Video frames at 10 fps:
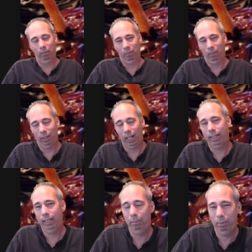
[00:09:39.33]
I
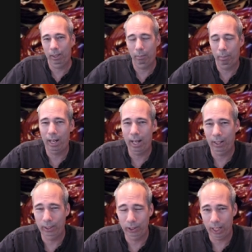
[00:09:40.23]
deeply
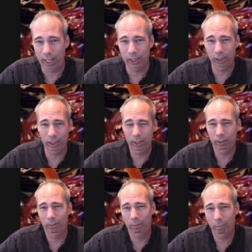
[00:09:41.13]
apologize to you,
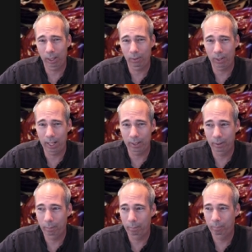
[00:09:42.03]
Pale Rider,
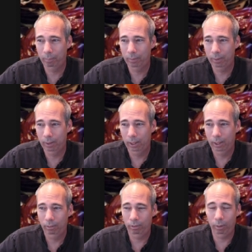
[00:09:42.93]

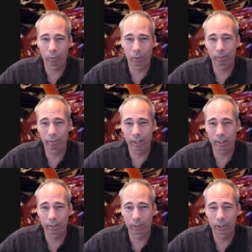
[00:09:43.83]
from one
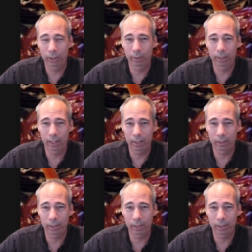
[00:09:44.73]
veteran to another.